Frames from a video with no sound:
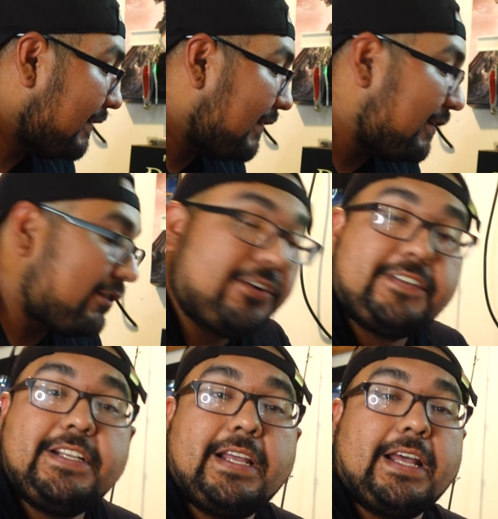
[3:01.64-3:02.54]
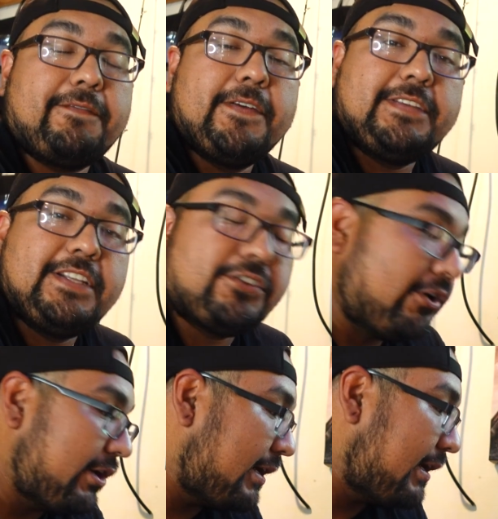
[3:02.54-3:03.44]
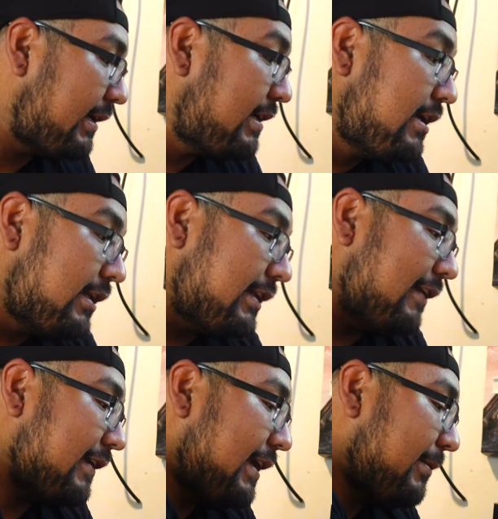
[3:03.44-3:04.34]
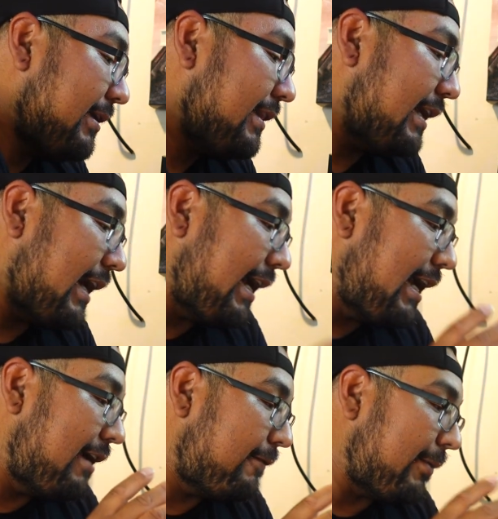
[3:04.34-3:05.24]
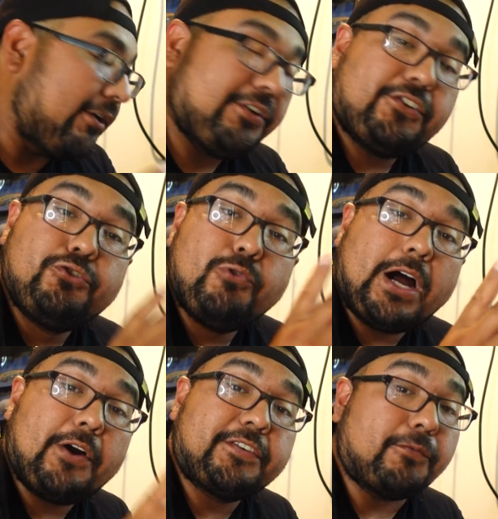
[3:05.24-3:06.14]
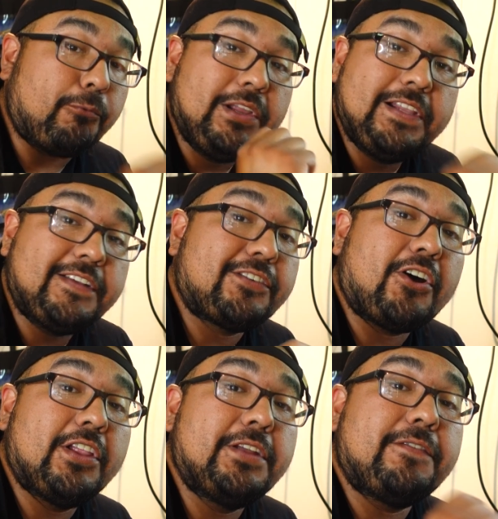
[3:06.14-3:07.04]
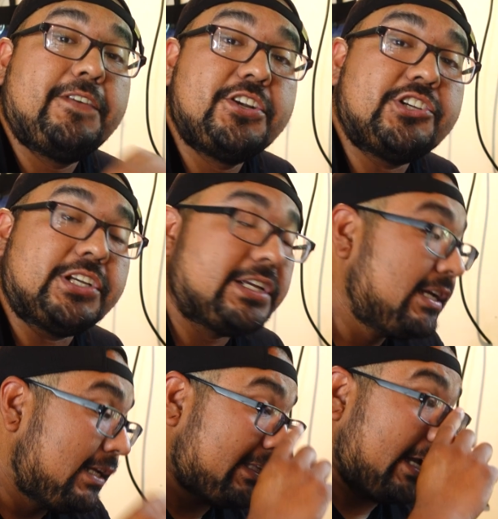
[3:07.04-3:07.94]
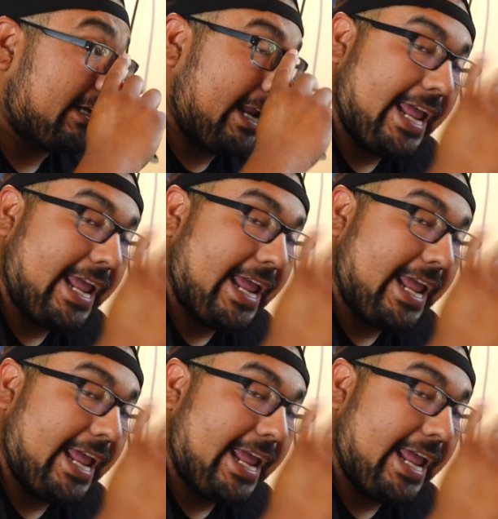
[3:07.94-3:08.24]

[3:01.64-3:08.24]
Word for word: tide is at fifteen thirty-nine. That's gonna be that I have about two hours of really solid fishing that could